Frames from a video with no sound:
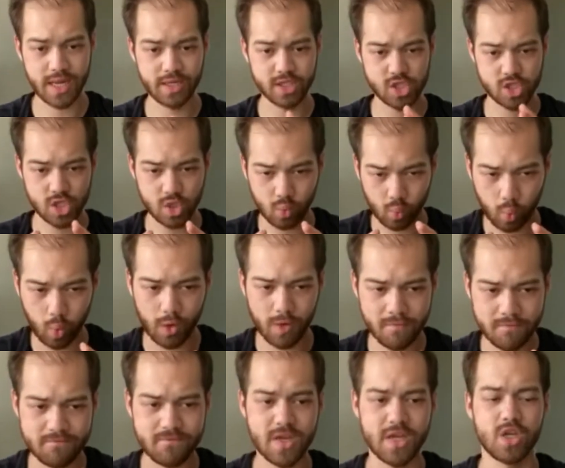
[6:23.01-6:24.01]
and she would
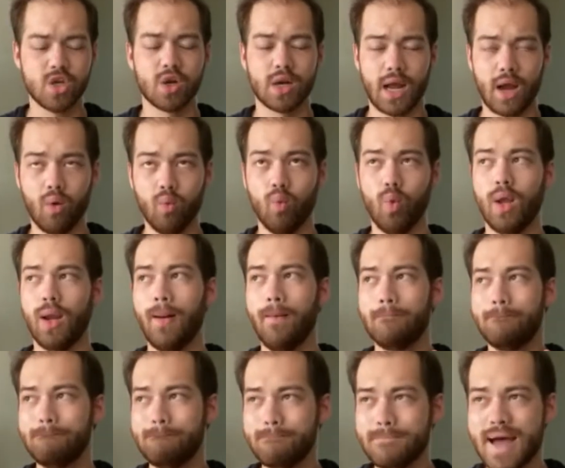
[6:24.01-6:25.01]
have figured out what a
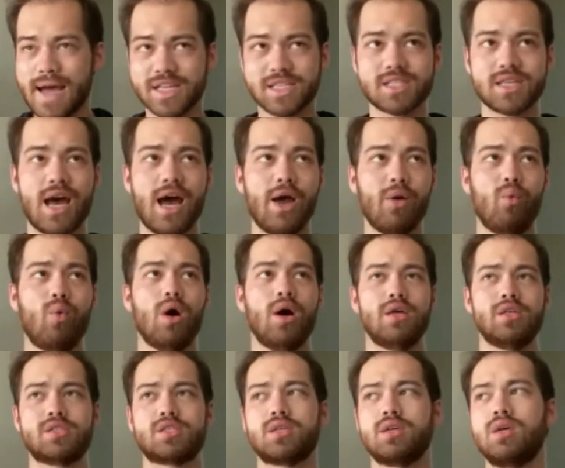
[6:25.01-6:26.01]
mess I
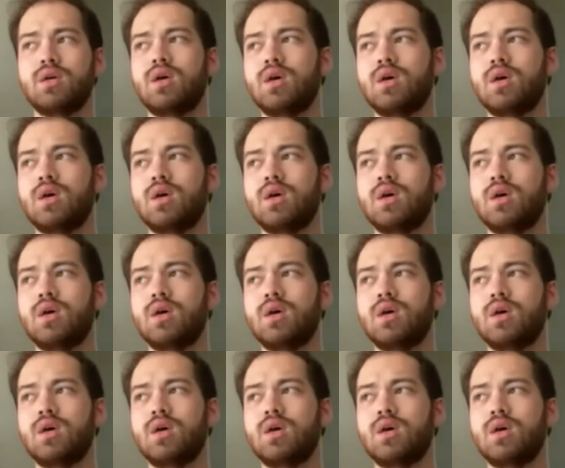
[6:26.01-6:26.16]
was.